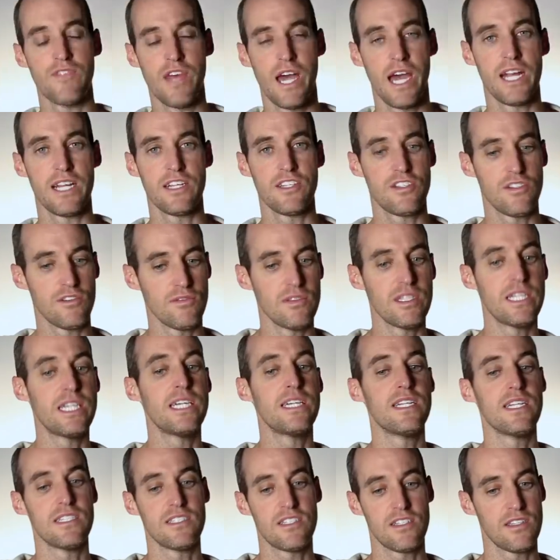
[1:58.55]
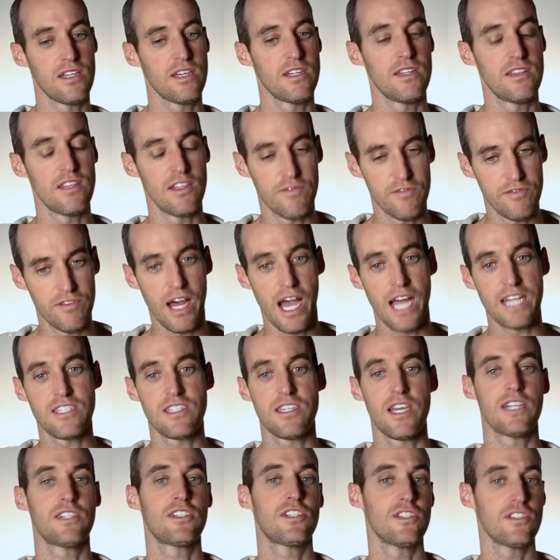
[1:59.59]
that as you lead into the flat
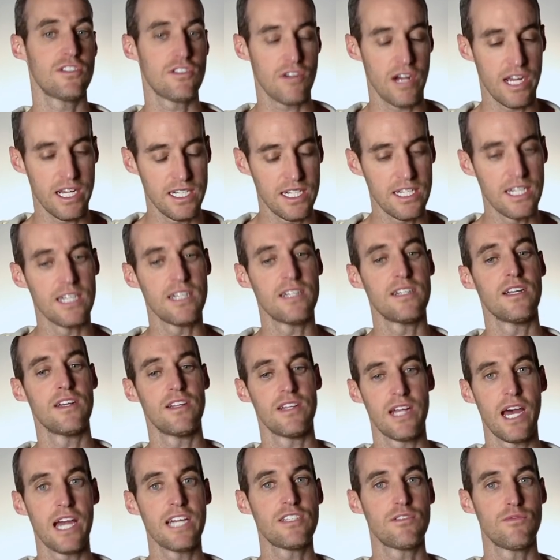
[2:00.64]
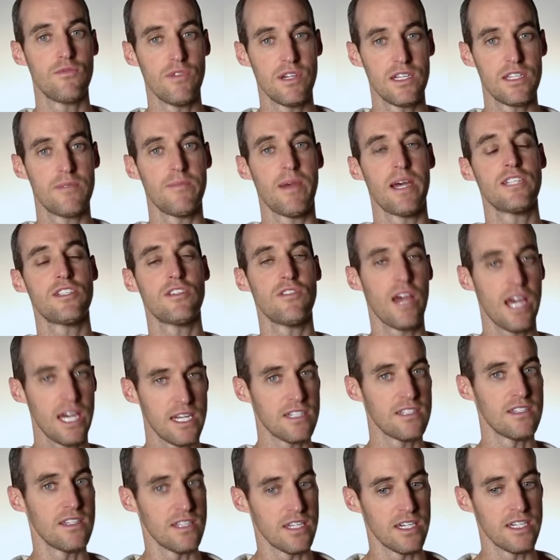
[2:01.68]
section, trying to get into a nice rhythm as you head
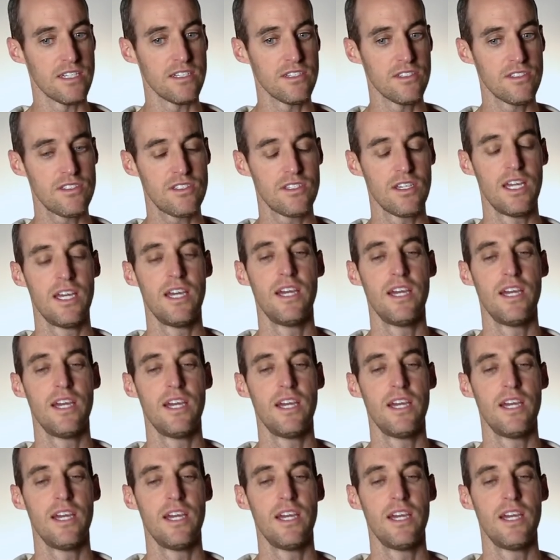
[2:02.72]
into the hills.